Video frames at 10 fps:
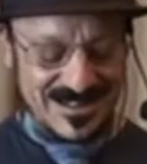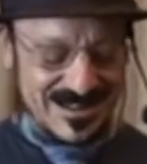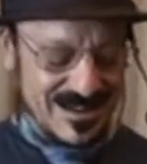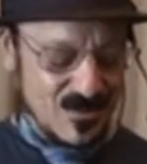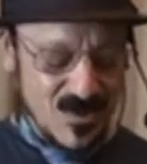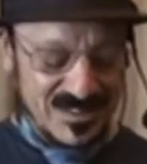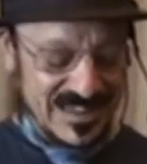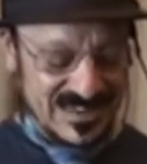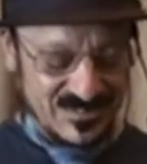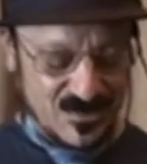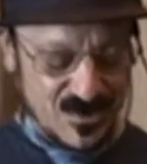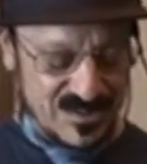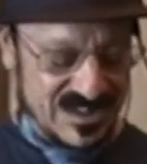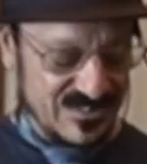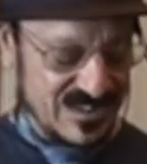one last
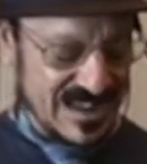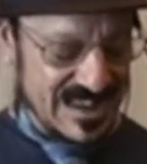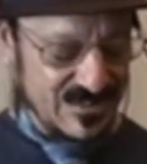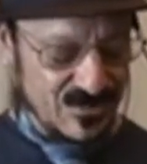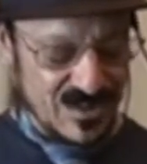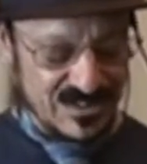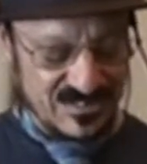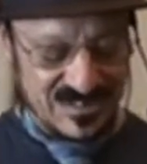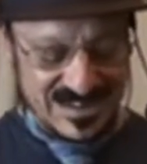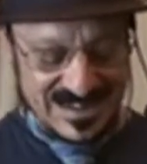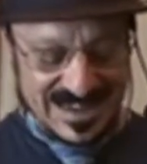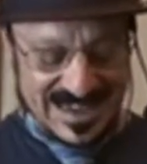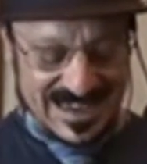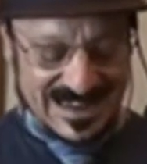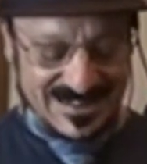quotation on trust,
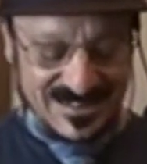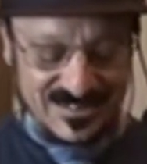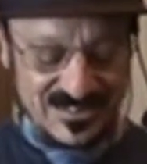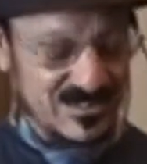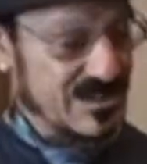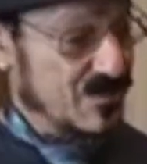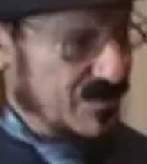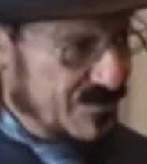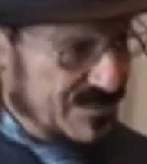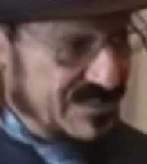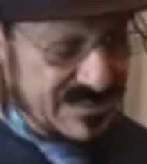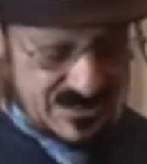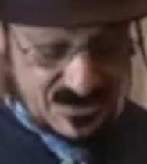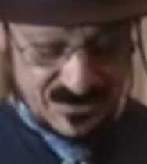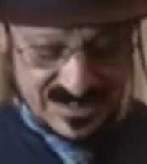and this is was in
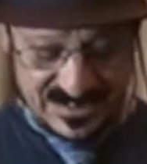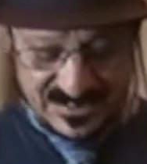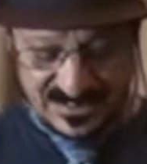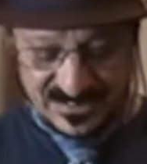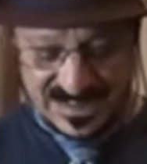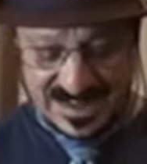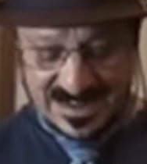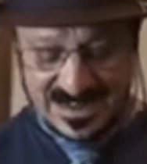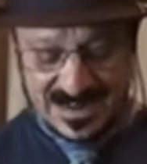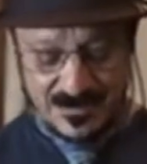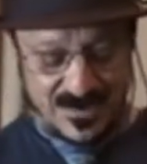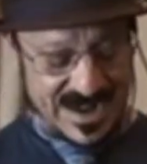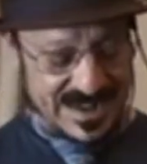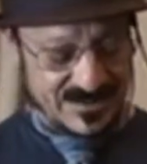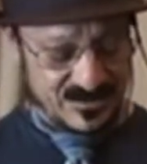the quotations that
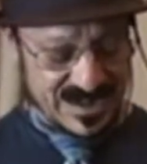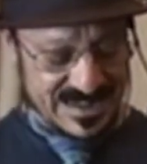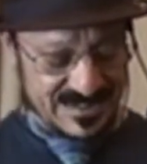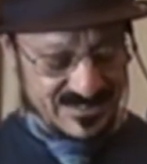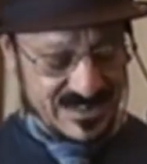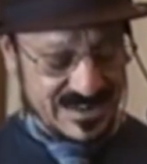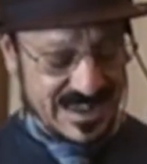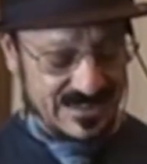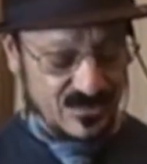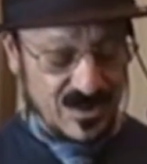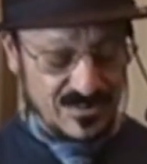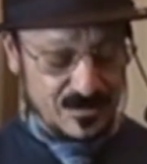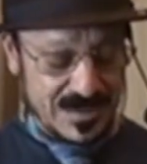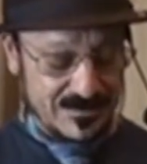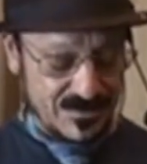Brad read. It said, "I
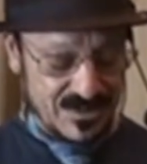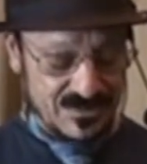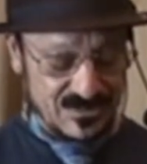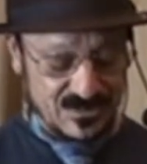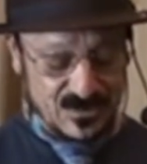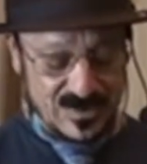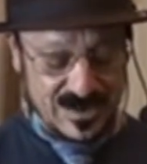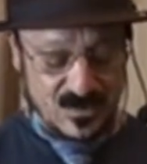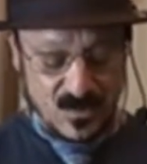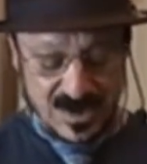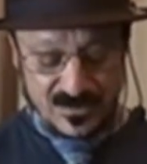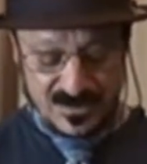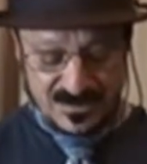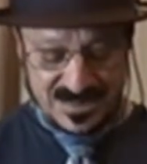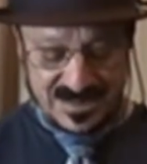trust my brothers who are one
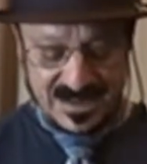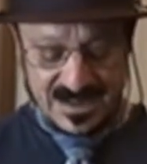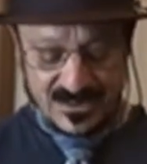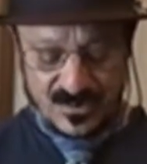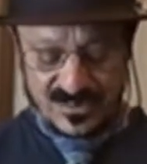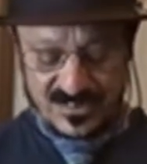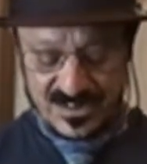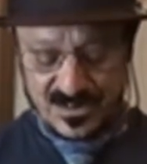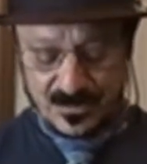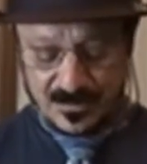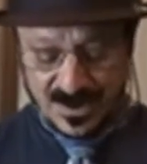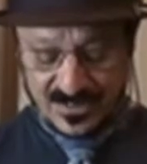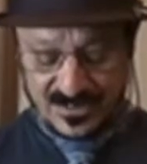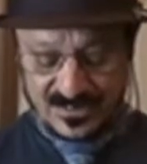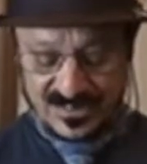with me." Trusting your
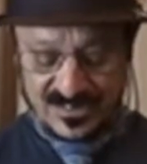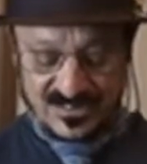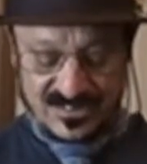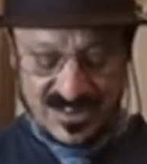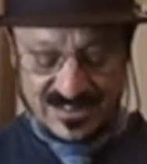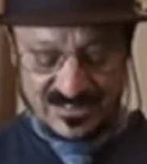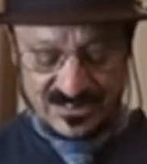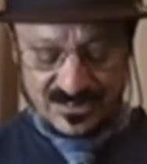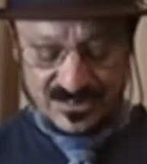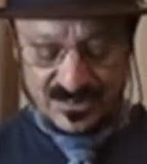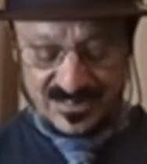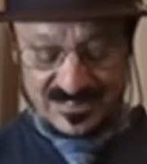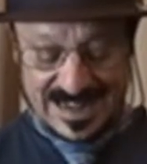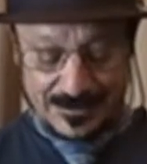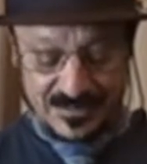brothers is essential to
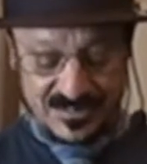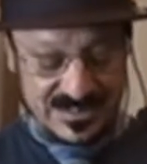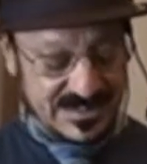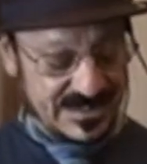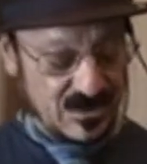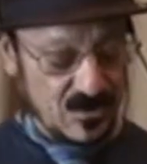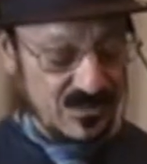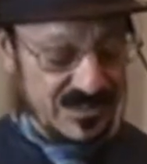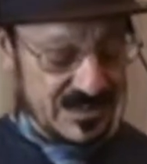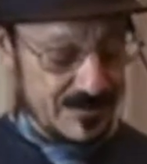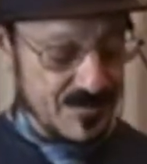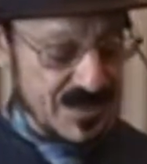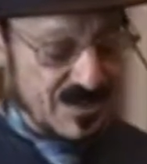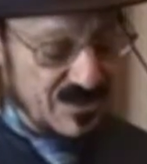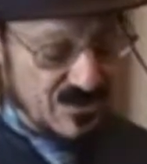establishing and holding up
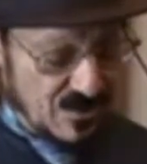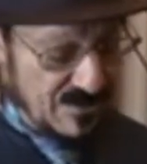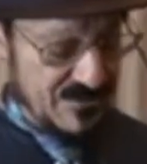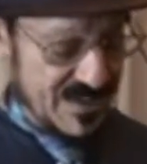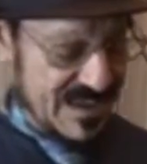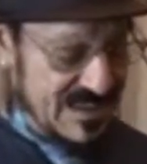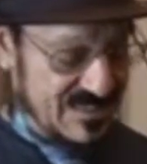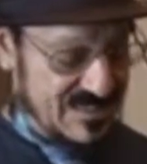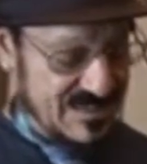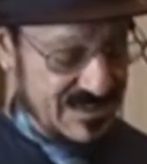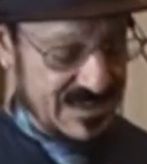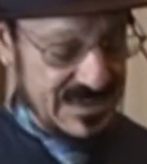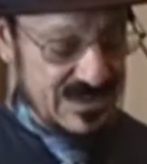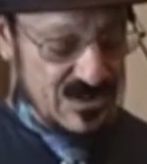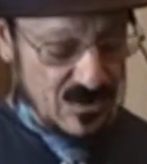your faith in